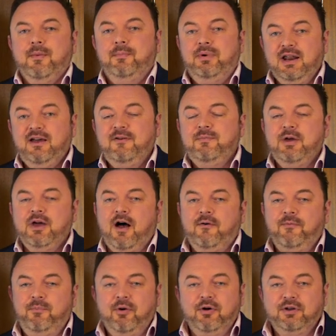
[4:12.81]
Believe me,
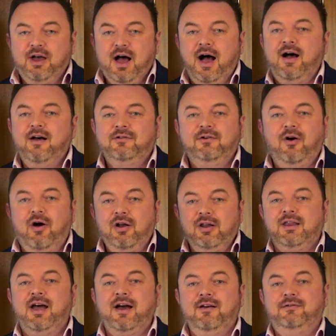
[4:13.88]
I've bought cars,
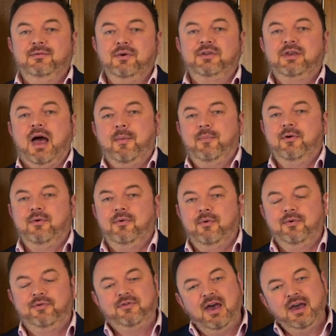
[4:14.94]
holidays with capital,
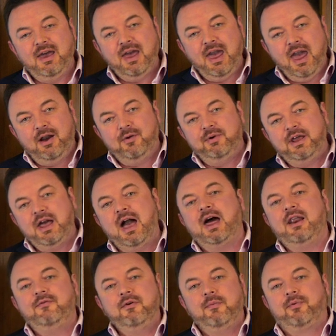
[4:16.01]
with taking equity
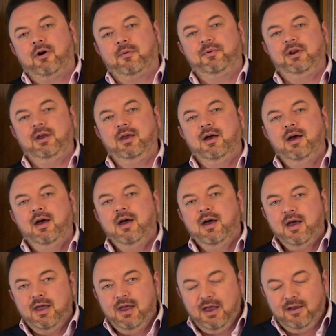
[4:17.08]
out of your property.
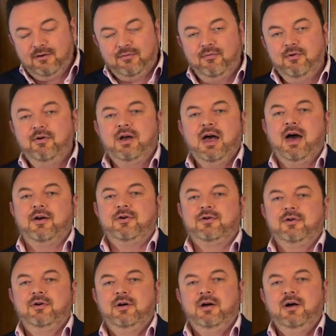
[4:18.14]
It's real cash.